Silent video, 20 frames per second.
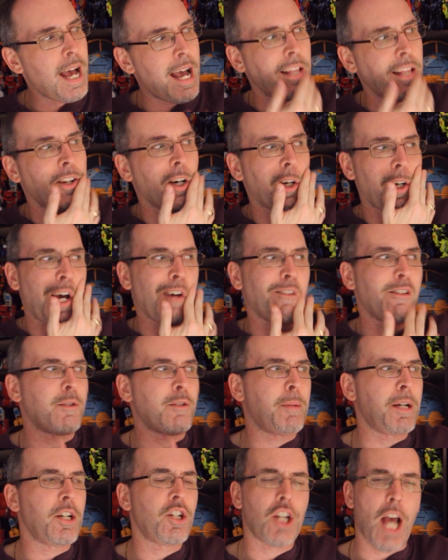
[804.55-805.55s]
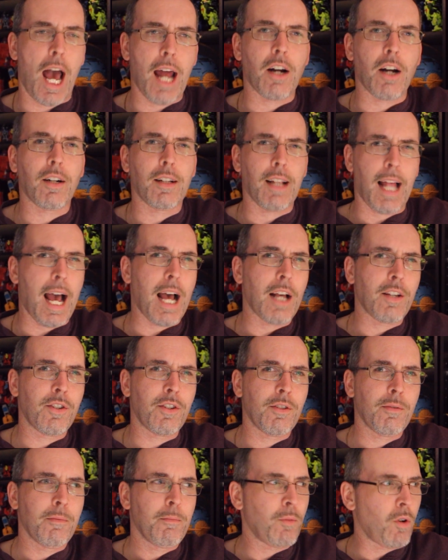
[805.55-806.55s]
and they're going to have this be shattered
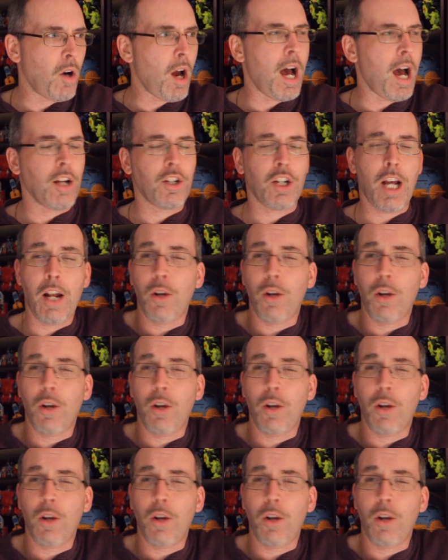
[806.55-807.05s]
glass Mirage.